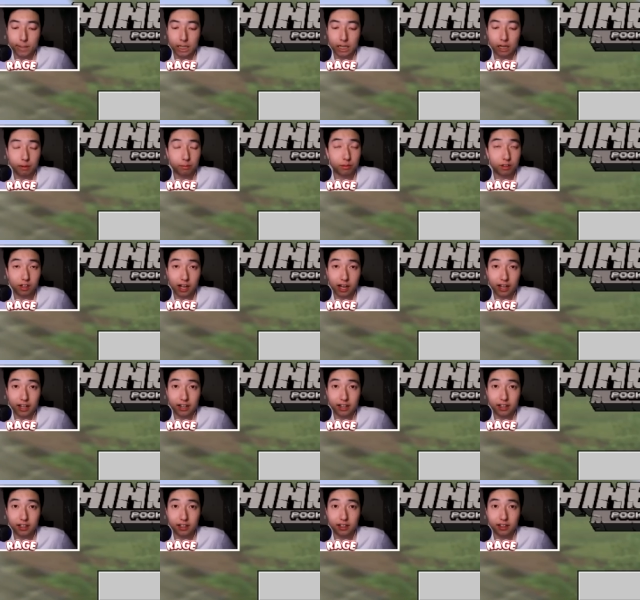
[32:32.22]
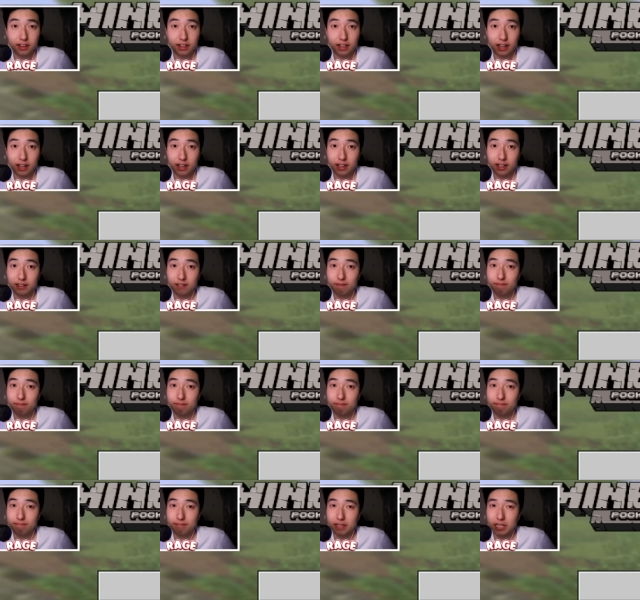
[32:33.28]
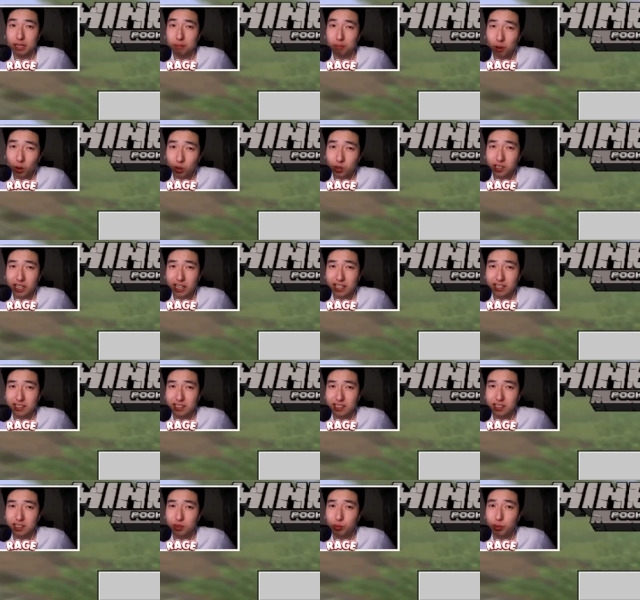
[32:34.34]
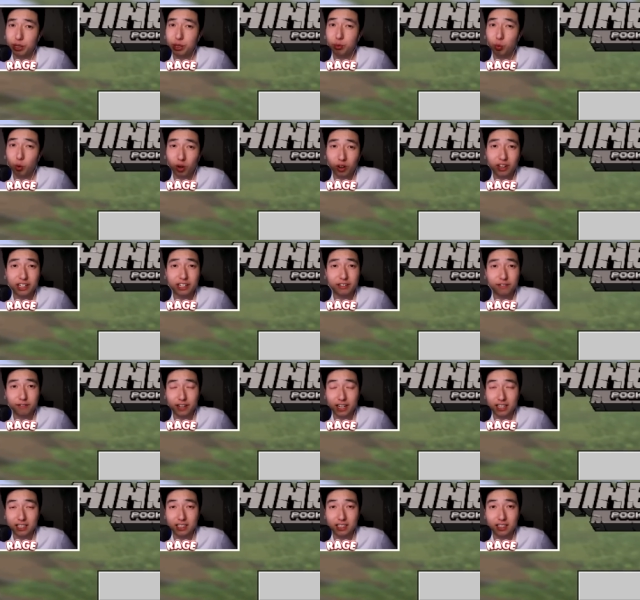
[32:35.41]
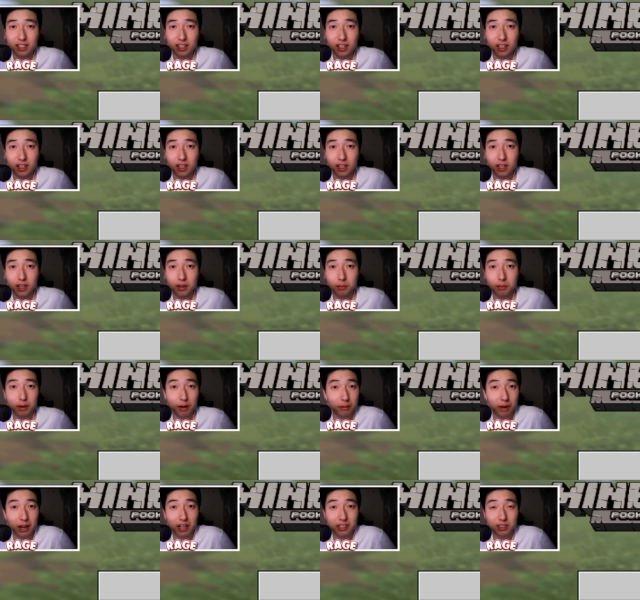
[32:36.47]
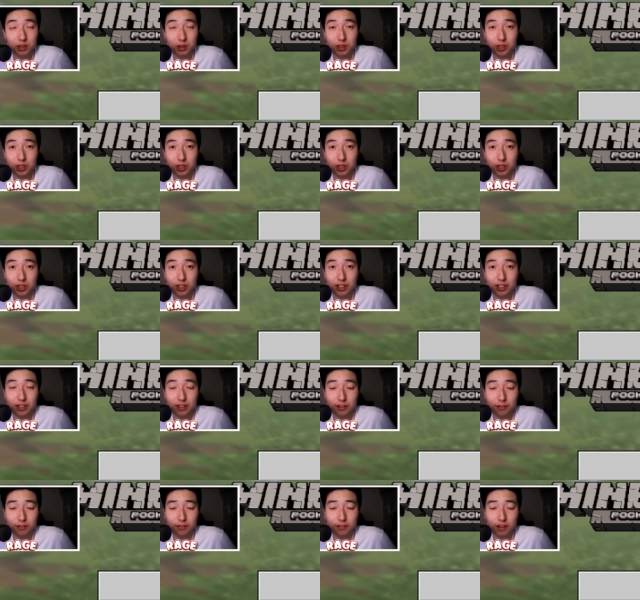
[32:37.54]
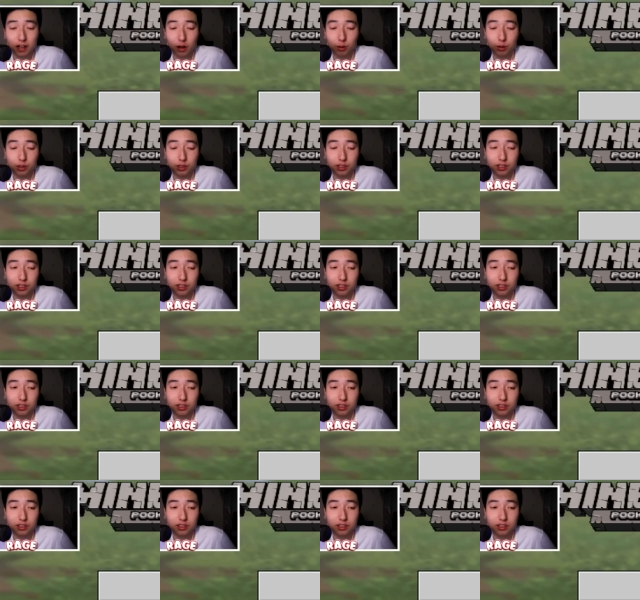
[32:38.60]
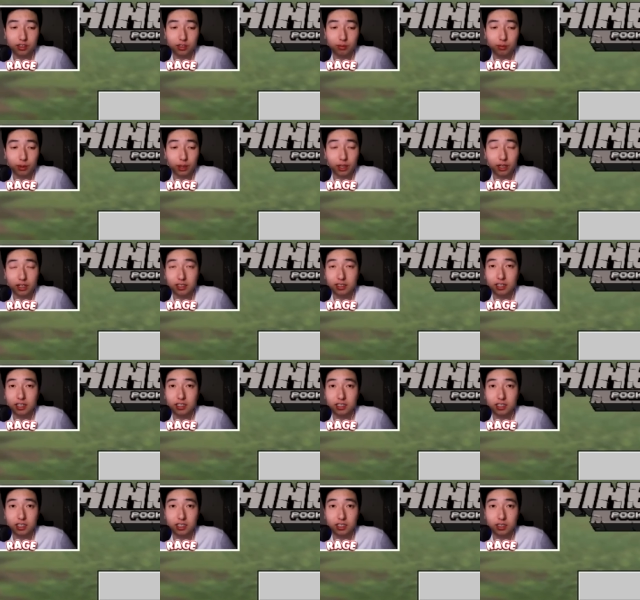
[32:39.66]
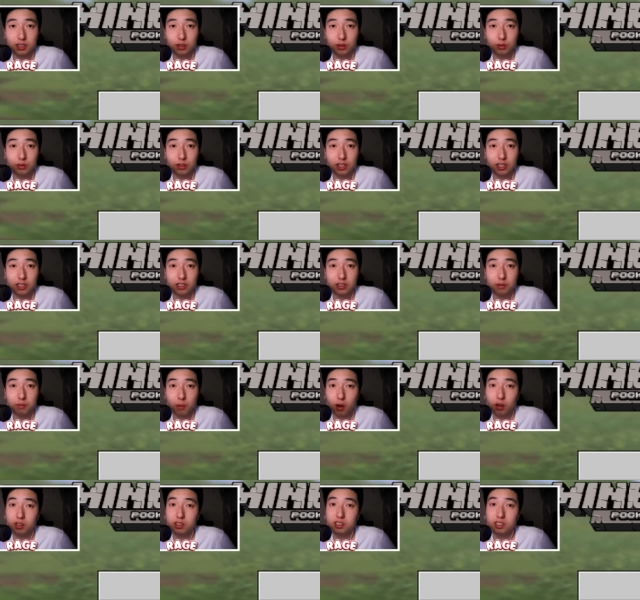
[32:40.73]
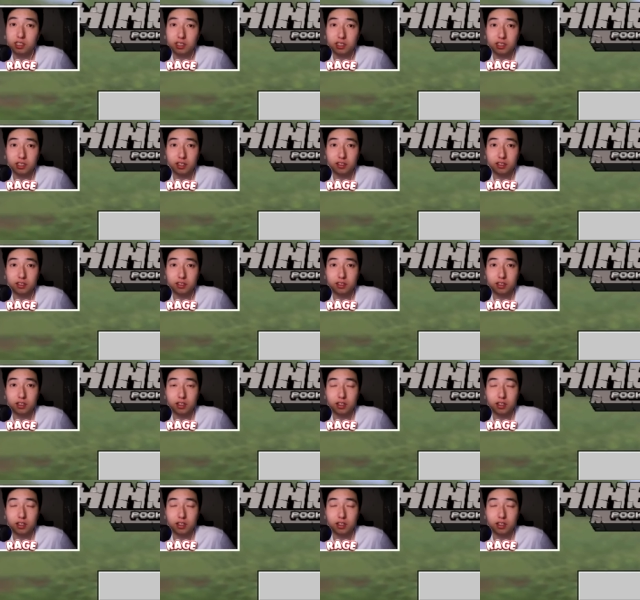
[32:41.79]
I'm glad that in most cases we weren't infected but I'm not too sure if I was paying attention to the smallest details.